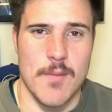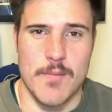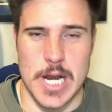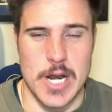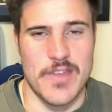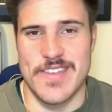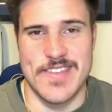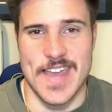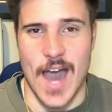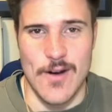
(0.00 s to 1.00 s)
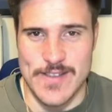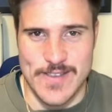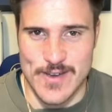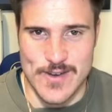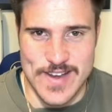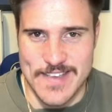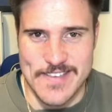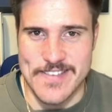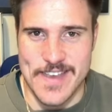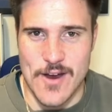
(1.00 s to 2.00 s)
but I don't think they're going to
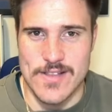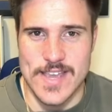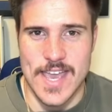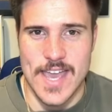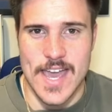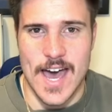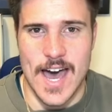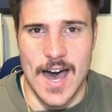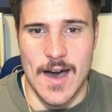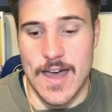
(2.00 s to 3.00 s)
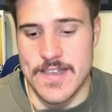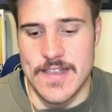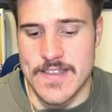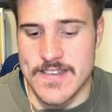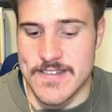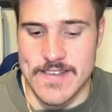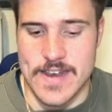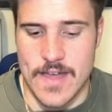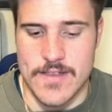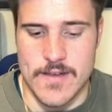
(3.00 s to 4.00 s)
necessarily. And then this is
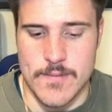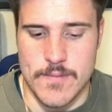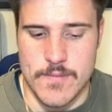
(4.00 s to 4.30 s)
another